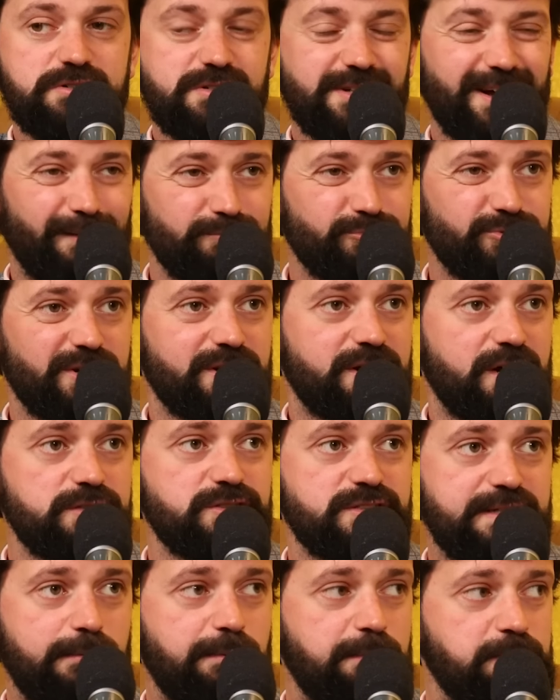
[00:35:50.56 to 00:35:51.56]
Reeves I'm trying to cut
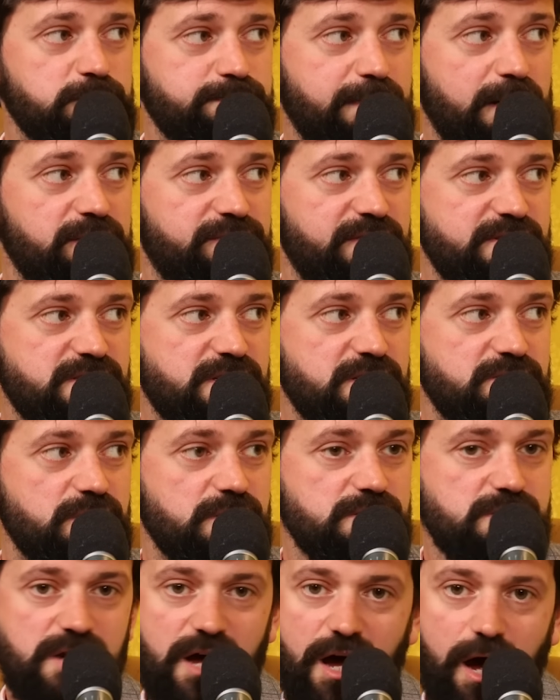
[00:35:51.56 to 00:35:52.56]
to take people's benefits. King
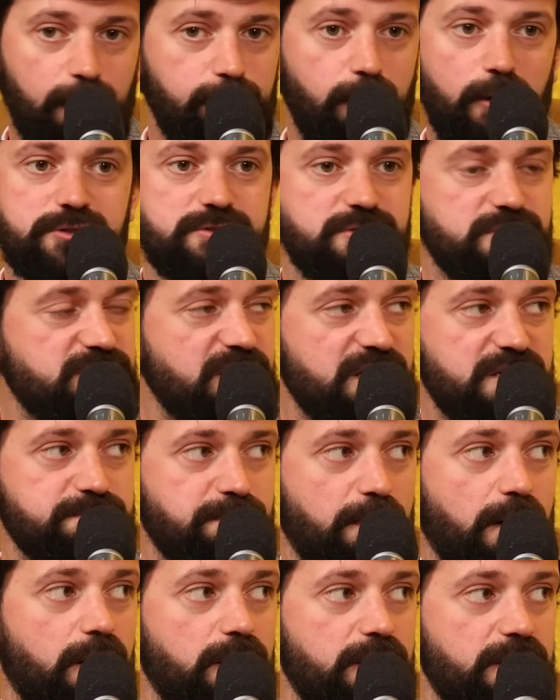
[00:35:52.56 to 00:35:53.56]
Charles I'm hosting the sickest
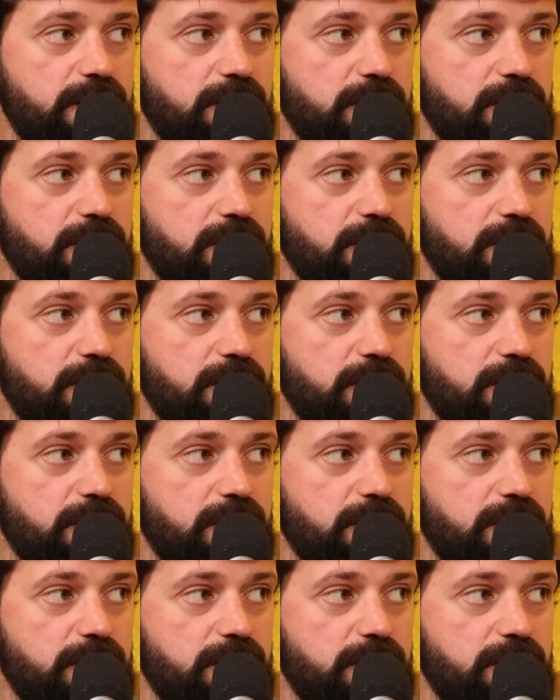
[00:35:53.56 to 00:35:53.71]
party.